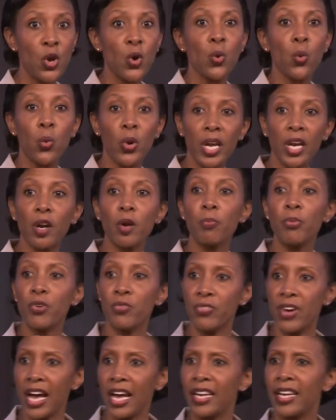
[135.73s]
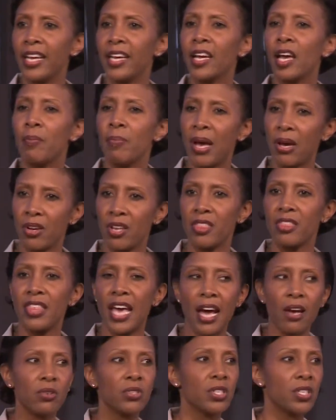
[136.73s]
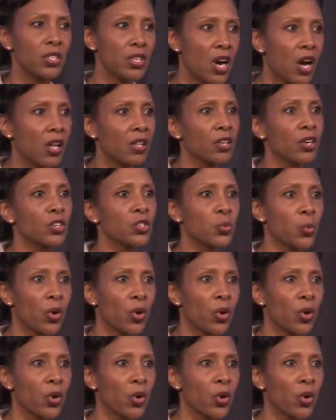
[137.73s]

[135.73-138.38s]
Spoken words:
we are providing about $1,000